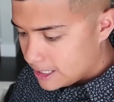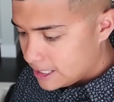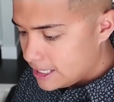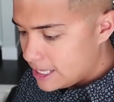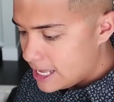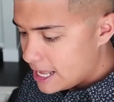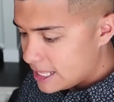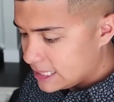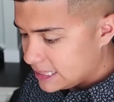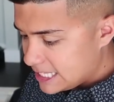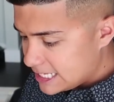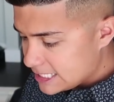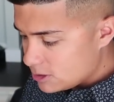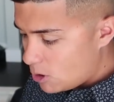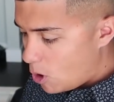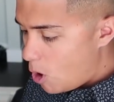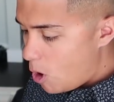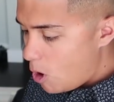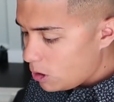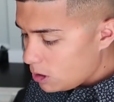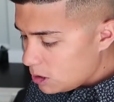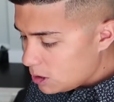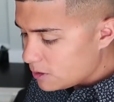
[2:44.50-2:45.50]
Yeah, these
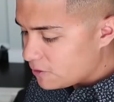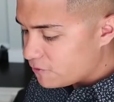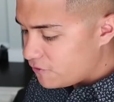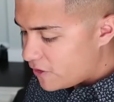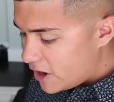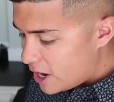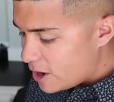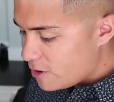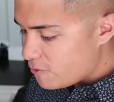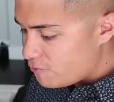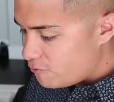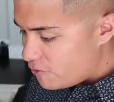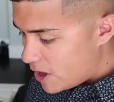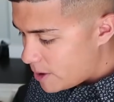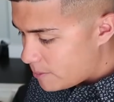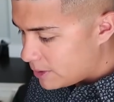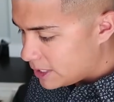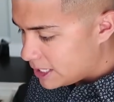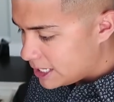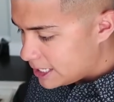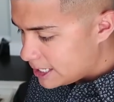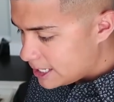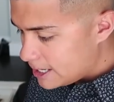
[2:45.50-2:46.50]
all look very
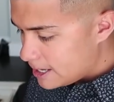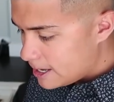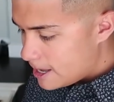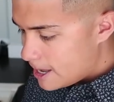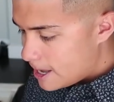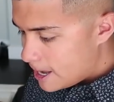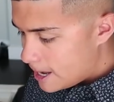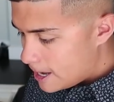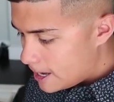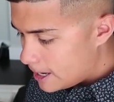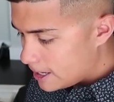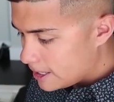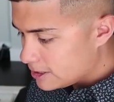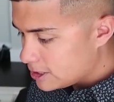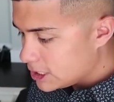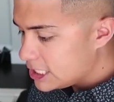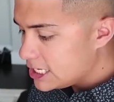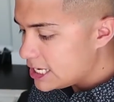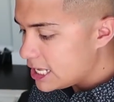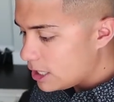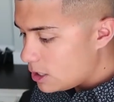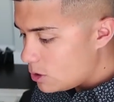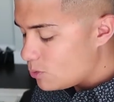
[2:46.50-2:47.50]
feminine.
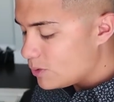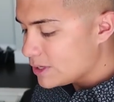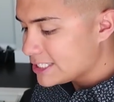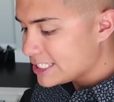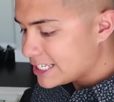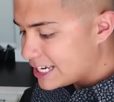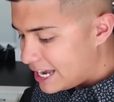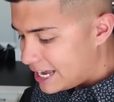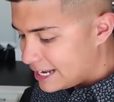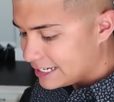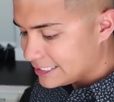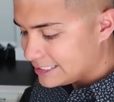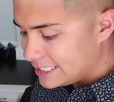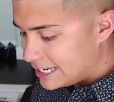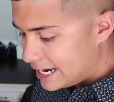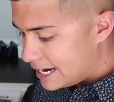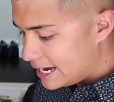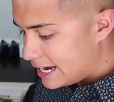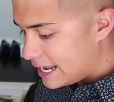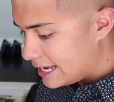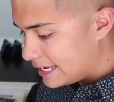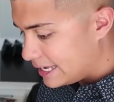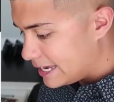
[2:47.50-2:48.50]
The yellow one's kind of
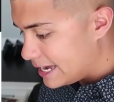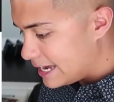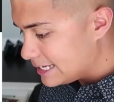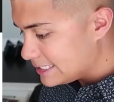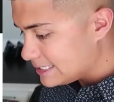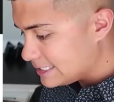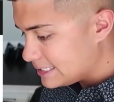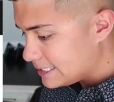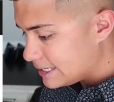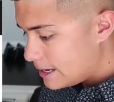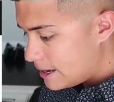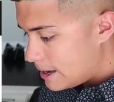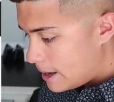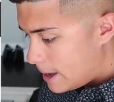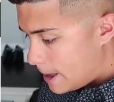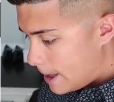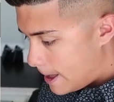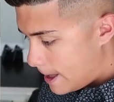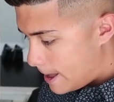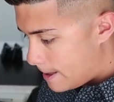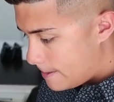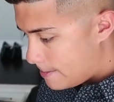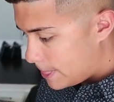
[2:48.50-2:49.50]
tight, I guess.
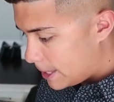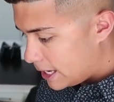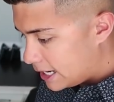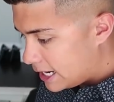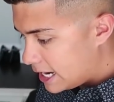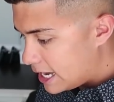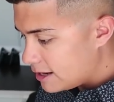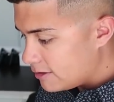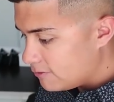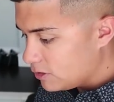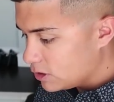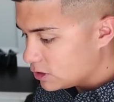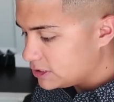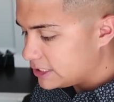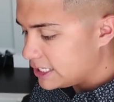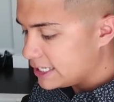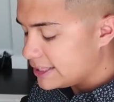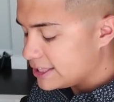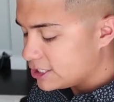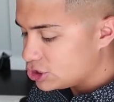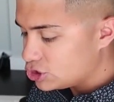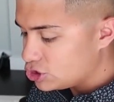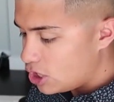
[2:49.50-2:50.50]
It kind of looks
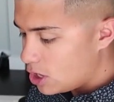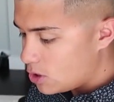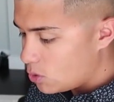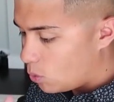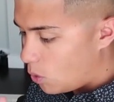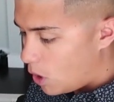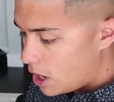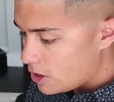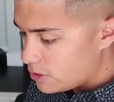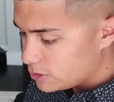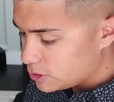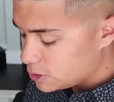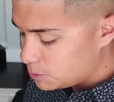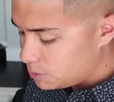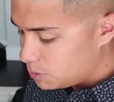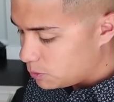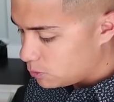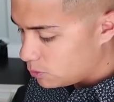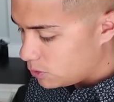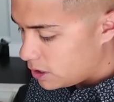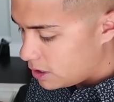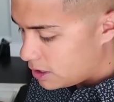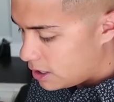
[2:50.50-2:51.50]
like the Sean
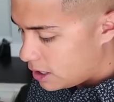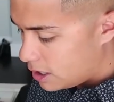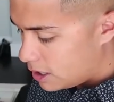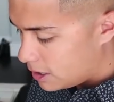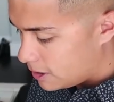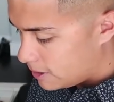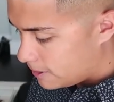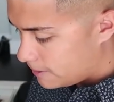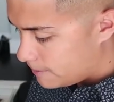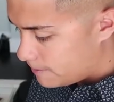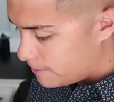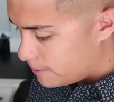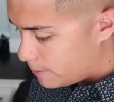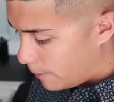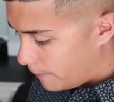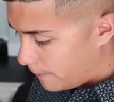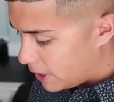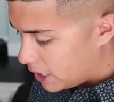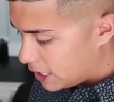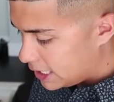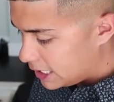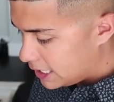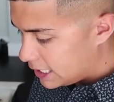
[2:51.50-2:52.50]
Watherspoon,
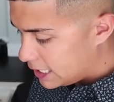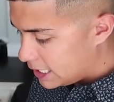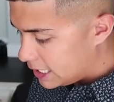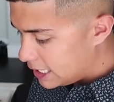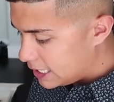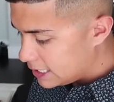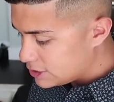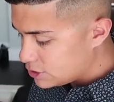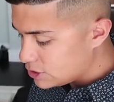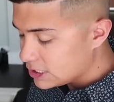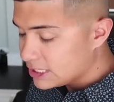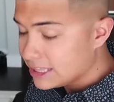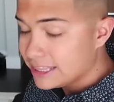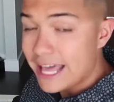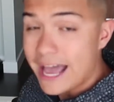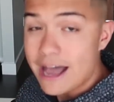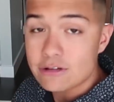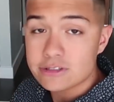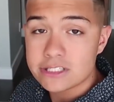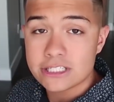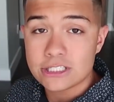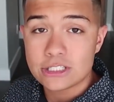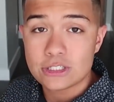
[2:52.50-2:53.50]
but it's
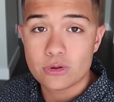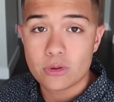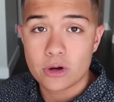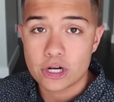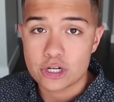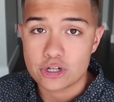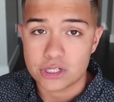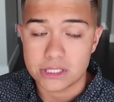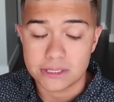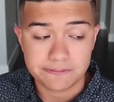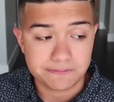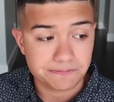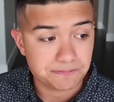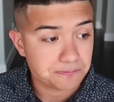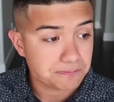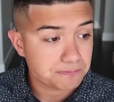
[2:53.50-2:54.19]
$1,200.